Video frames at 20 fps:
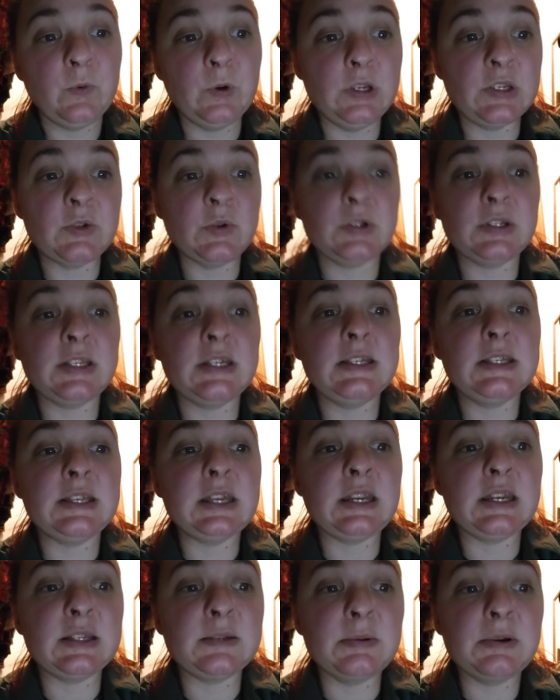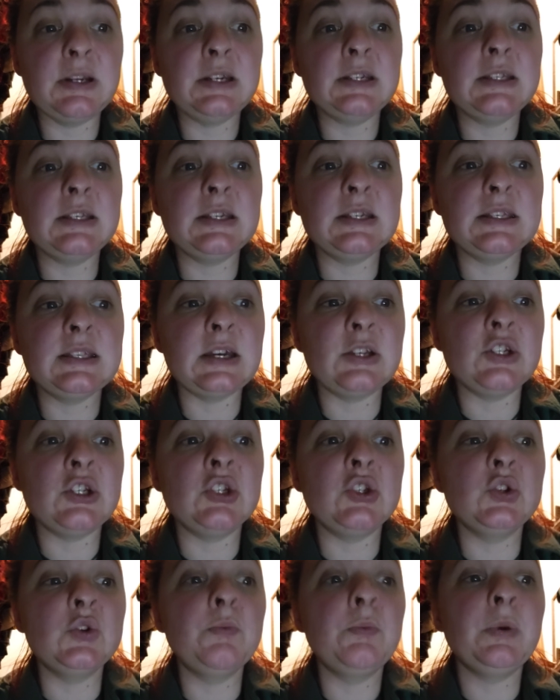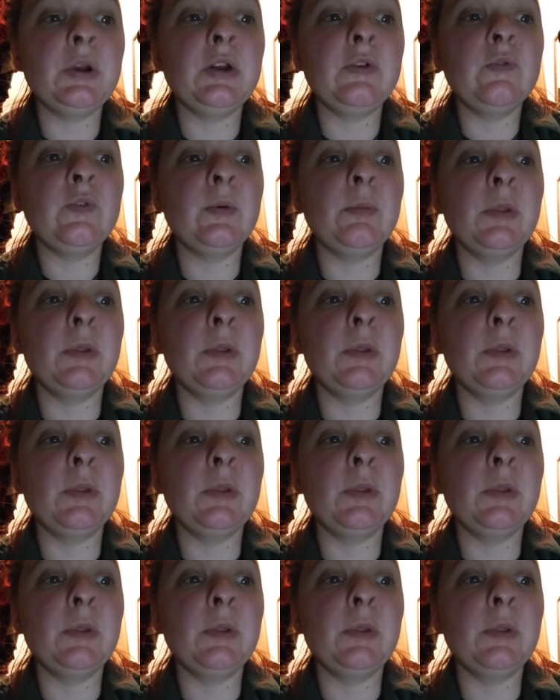resources and experiences that children bring